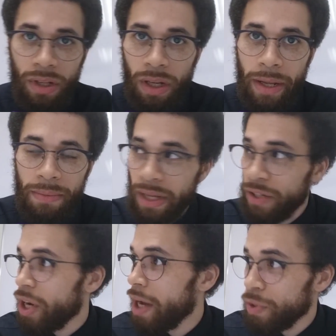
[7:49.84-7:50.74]
of the claims
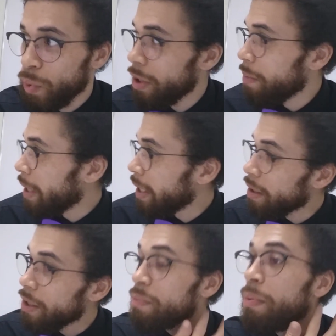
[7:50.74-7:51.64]
that John Dunnigan made
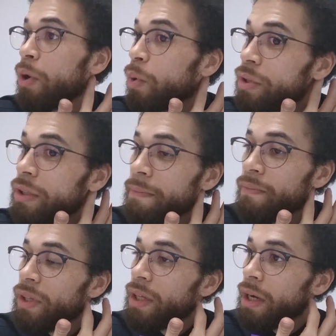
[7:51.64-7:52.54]
in his post,
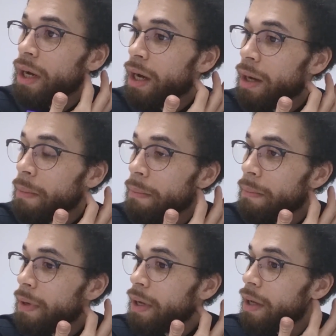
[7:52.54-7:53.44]

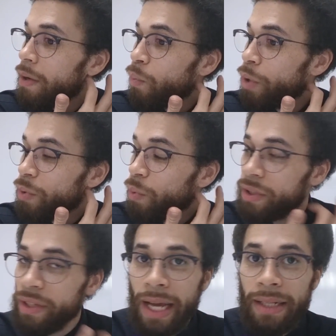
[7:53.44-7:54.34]
which
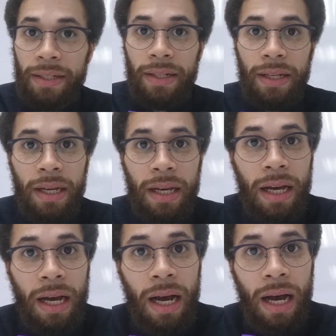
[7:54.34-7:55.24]
was that
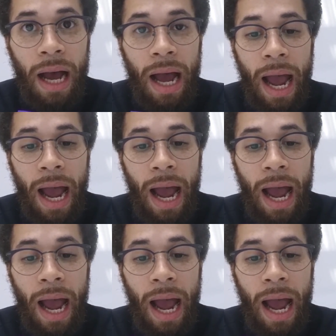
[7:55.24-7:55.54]
the